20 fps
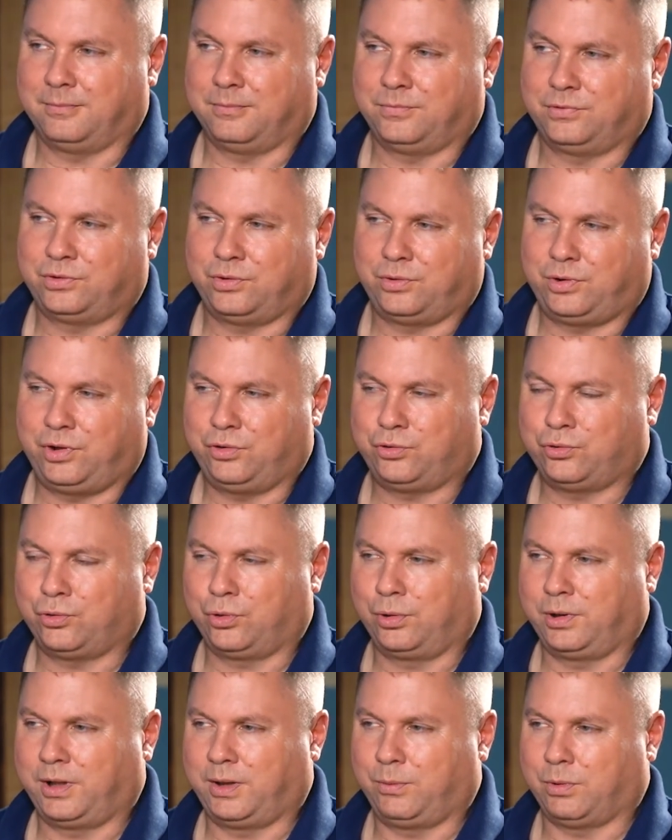So you
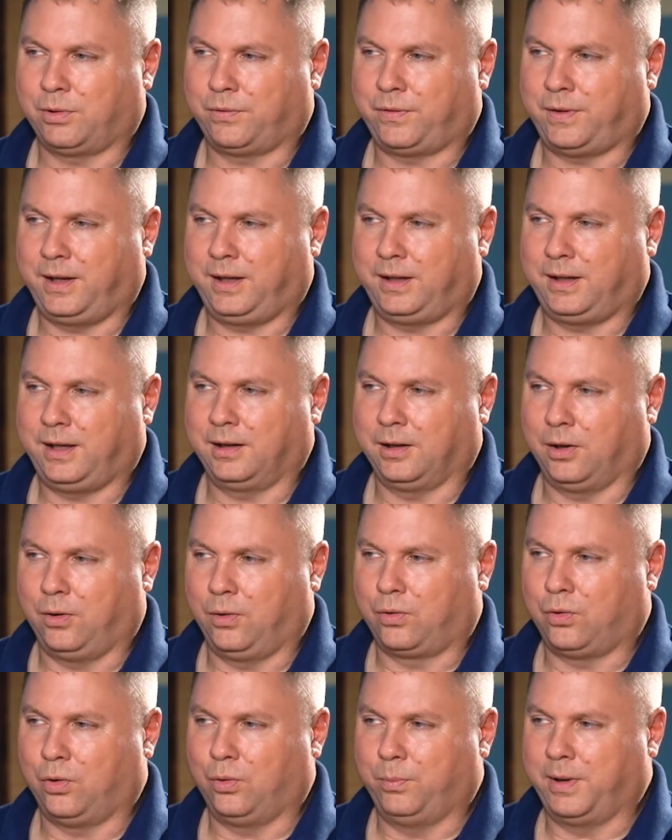truly were thinking
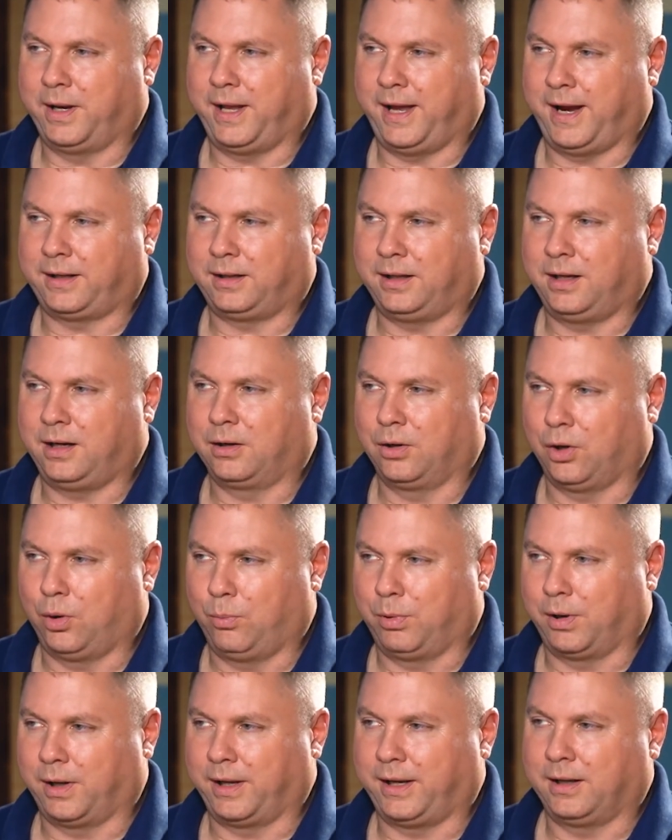local but acting
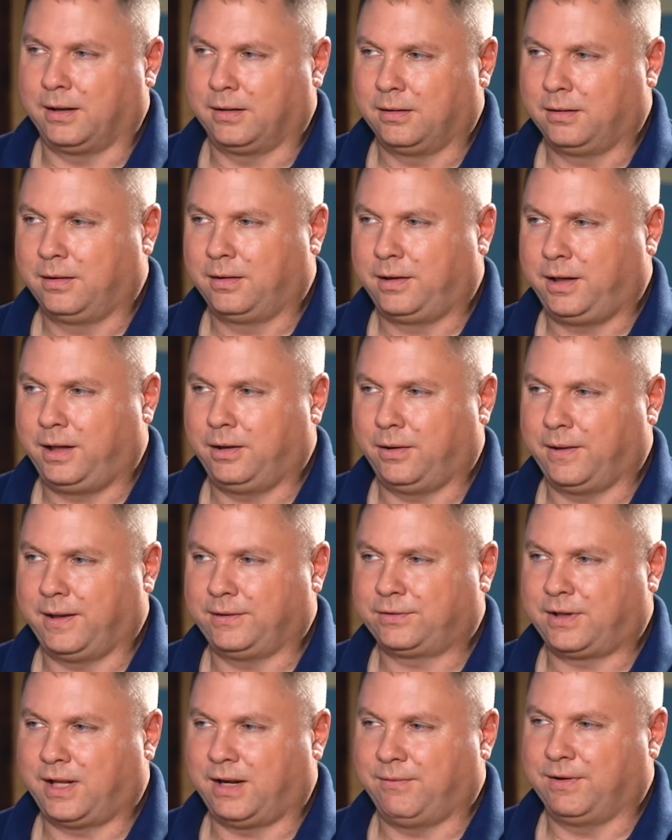globally.
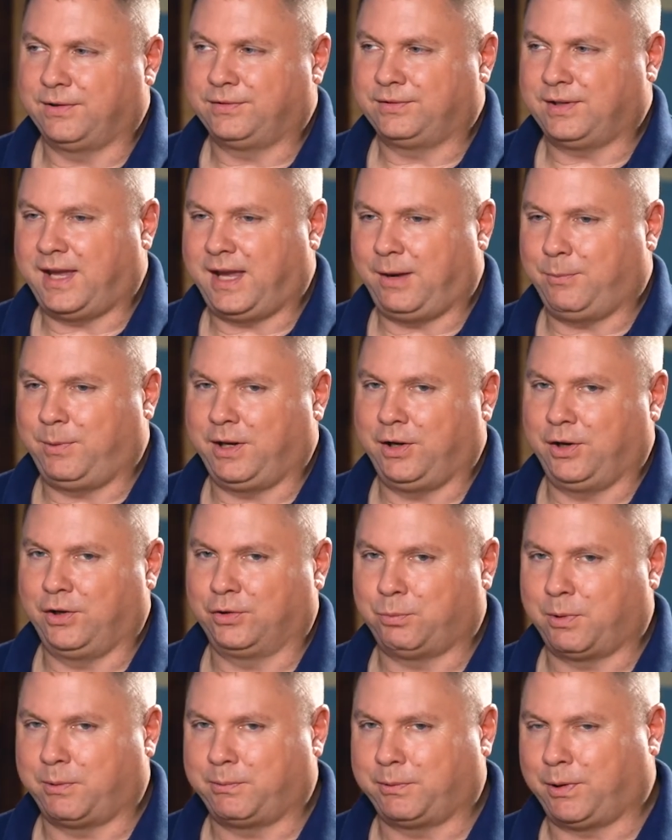That's kind of a saying we use
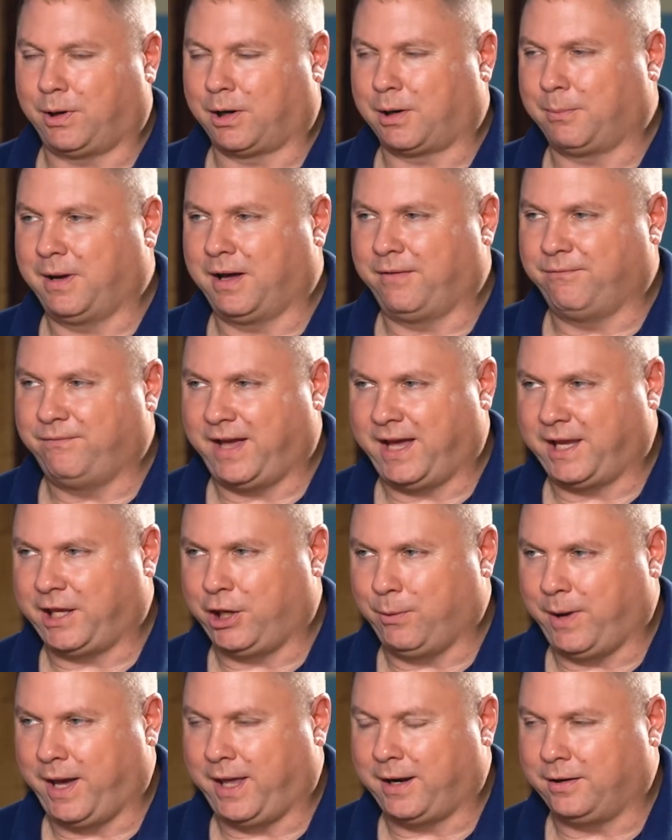when we talk about
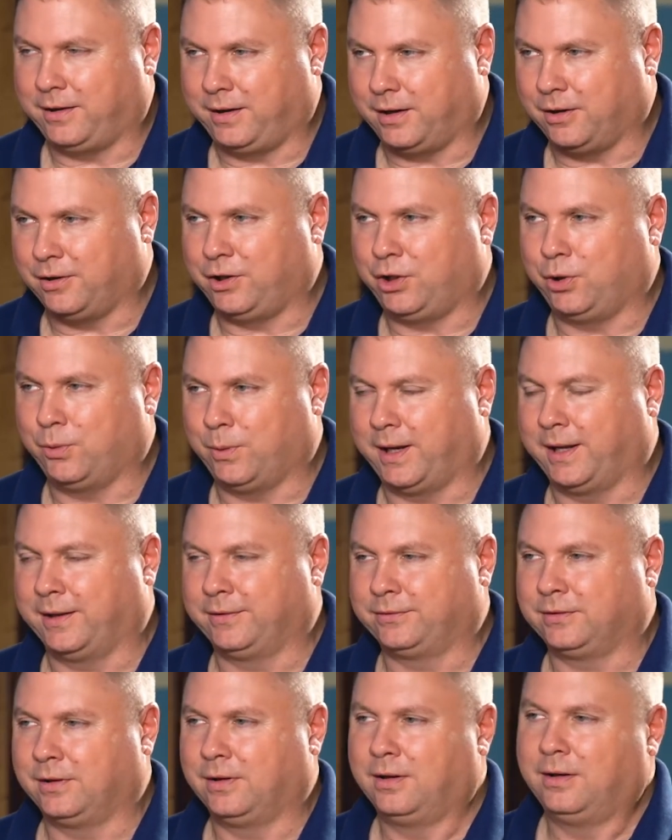value added here in the
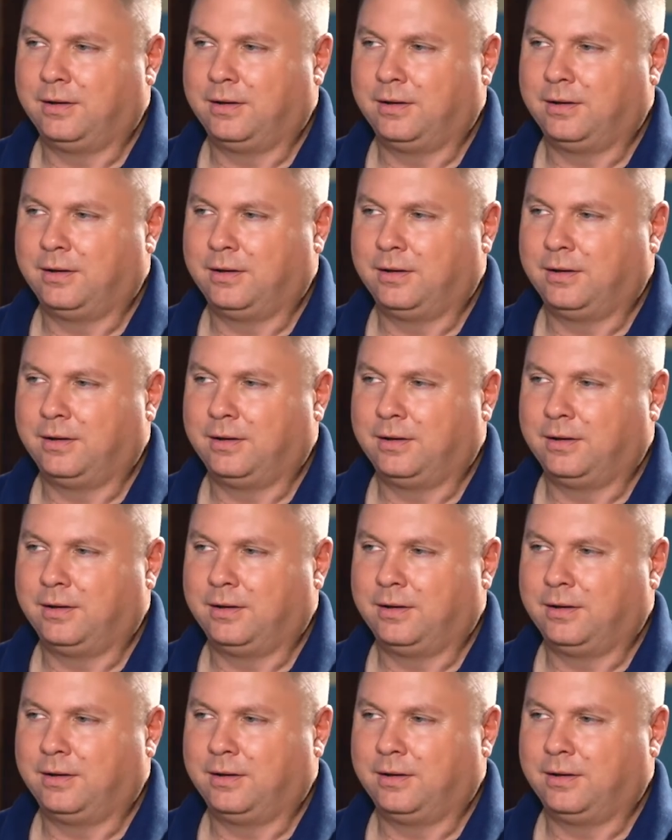U.S.